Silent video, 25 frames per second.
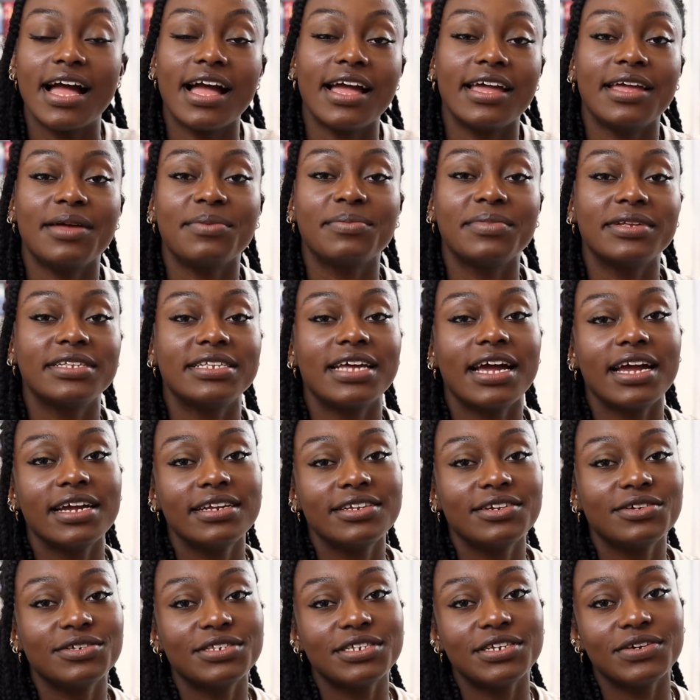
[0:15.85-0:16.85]
I am a
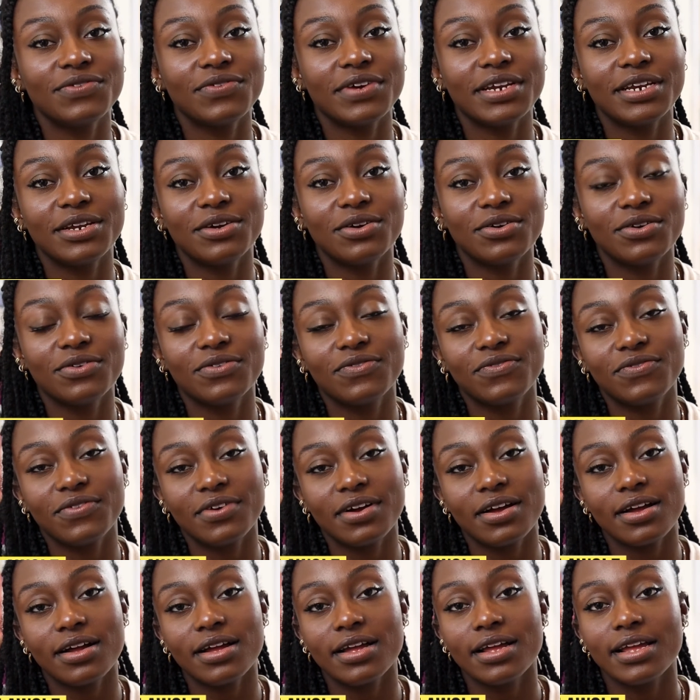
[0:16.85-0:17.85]
diagnostic
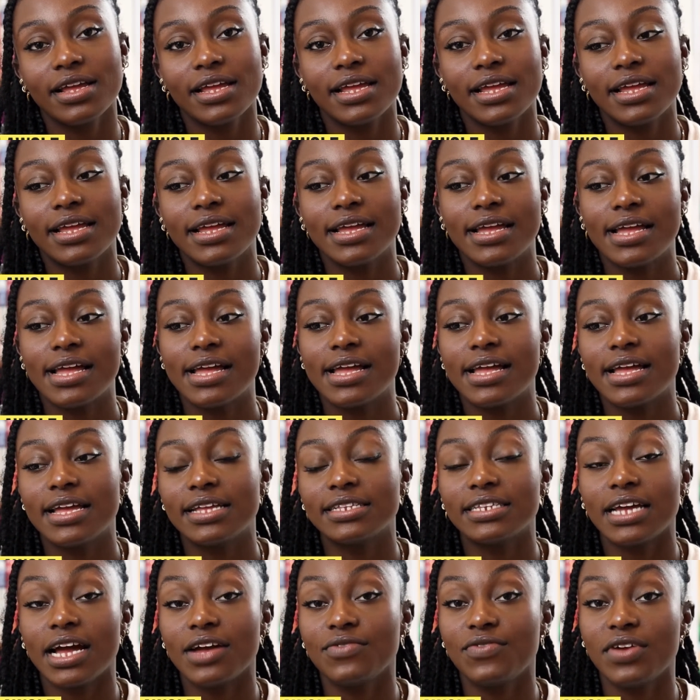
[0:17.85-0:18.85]
radiographer
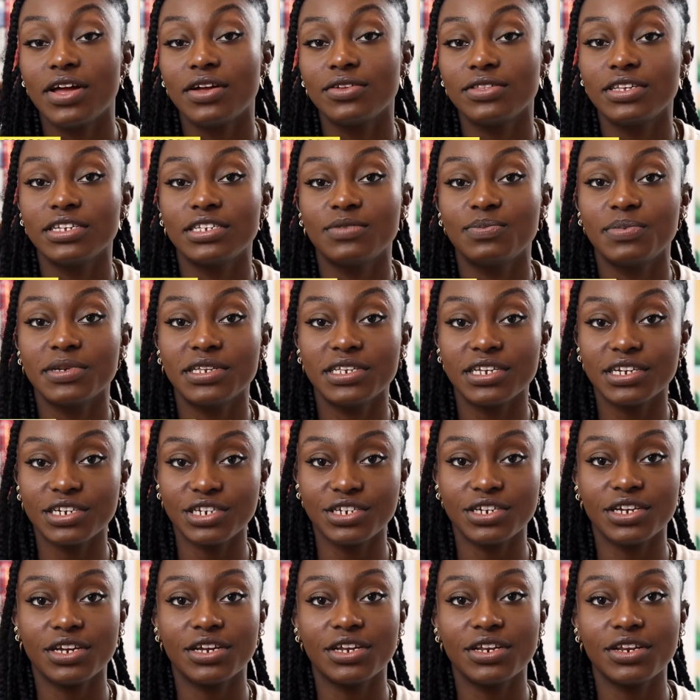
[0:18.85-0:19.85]
and I've held this
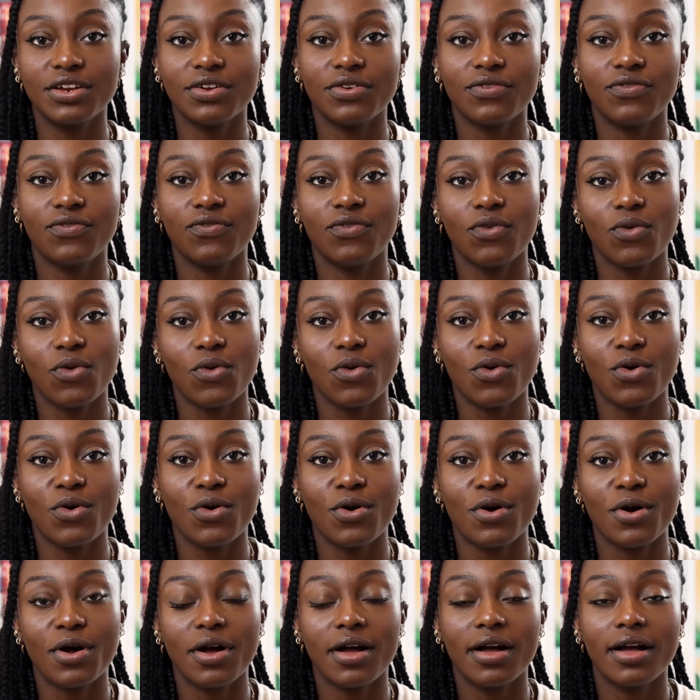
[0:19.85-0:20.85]
position
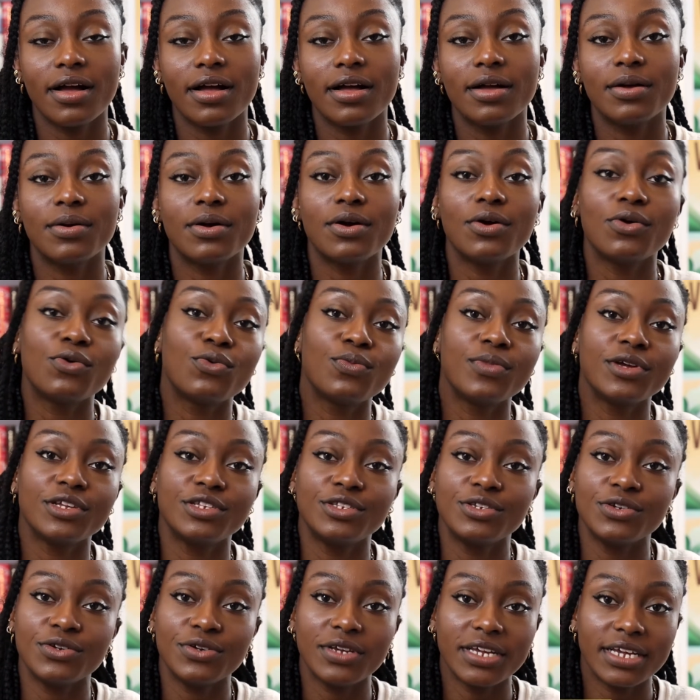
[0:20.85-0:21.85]
for
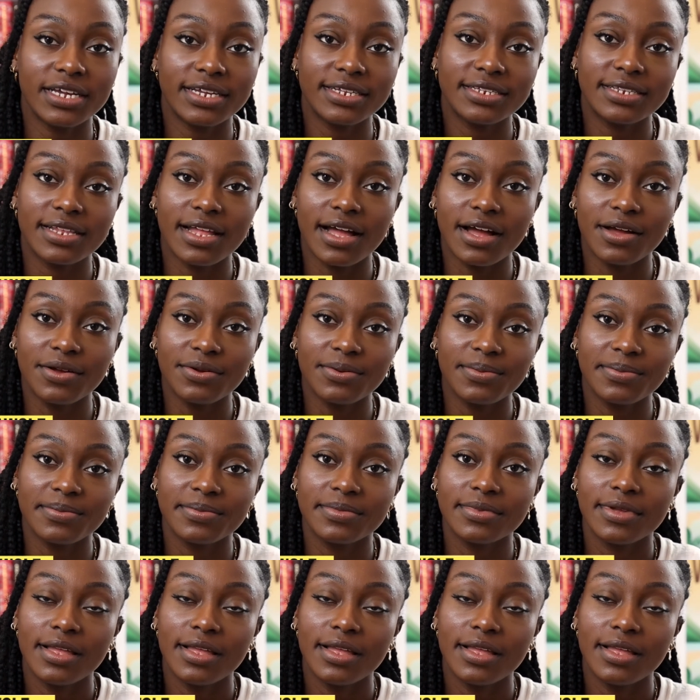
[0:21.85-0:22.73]
almost two years now.